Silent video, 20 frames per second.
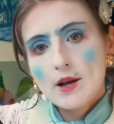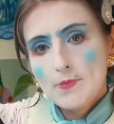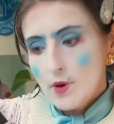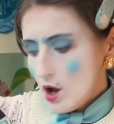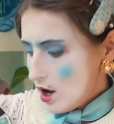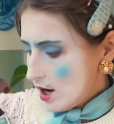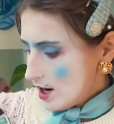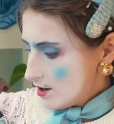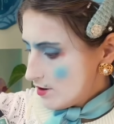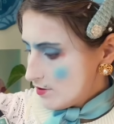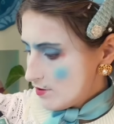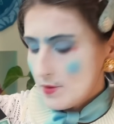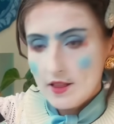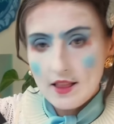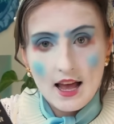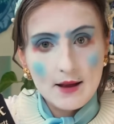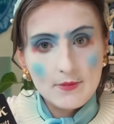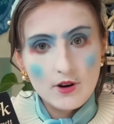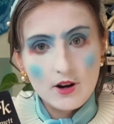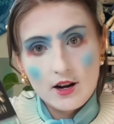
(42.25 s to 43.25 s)
book from the
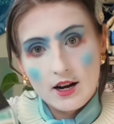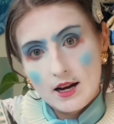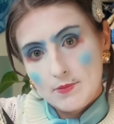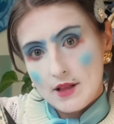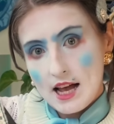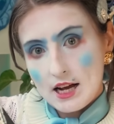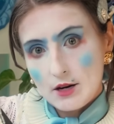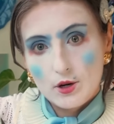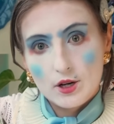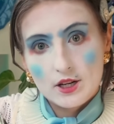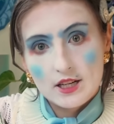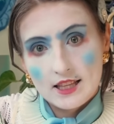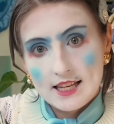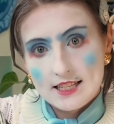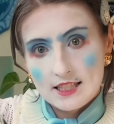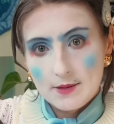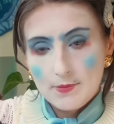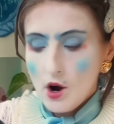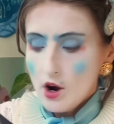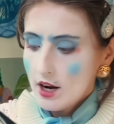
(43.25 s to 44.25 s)
library, Blackwork
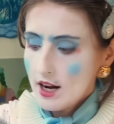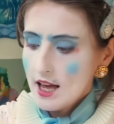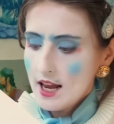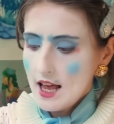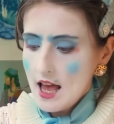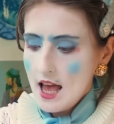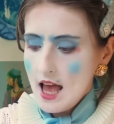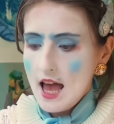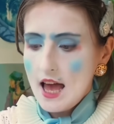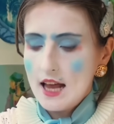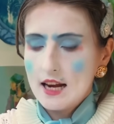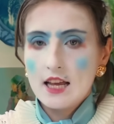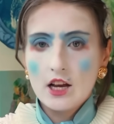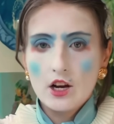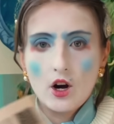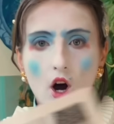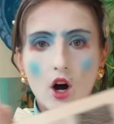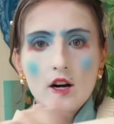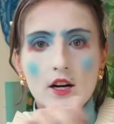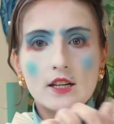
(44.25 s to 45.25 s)
Leslie Barnett, and
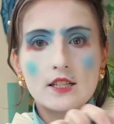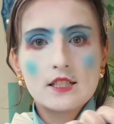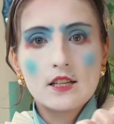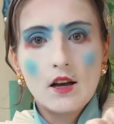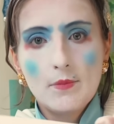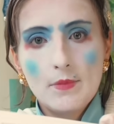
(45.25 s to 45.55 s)
here are some